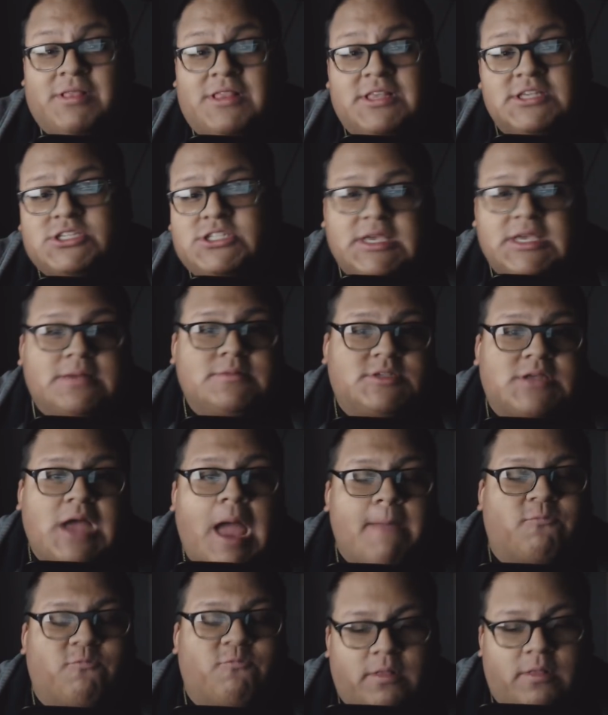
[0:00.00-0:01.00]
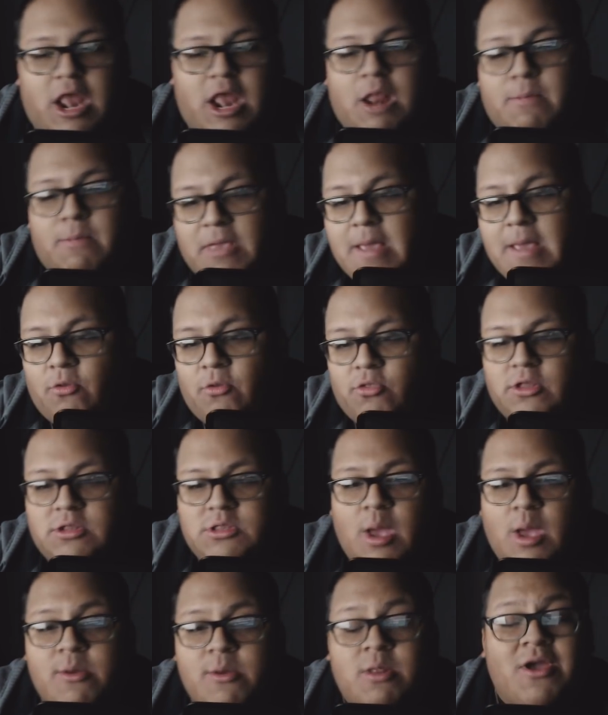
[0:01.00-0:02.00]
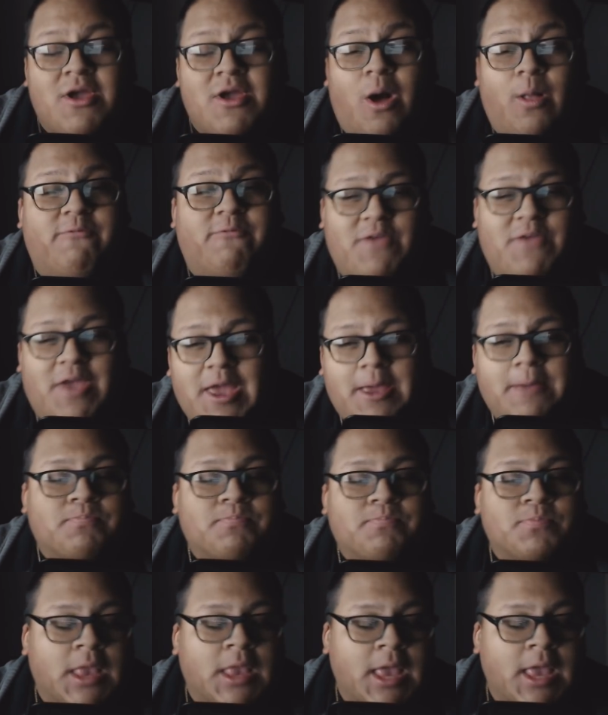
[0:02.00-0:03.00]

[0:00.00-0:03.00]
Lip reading: But at the same time, for a lot of people, the WWE Hall of Fame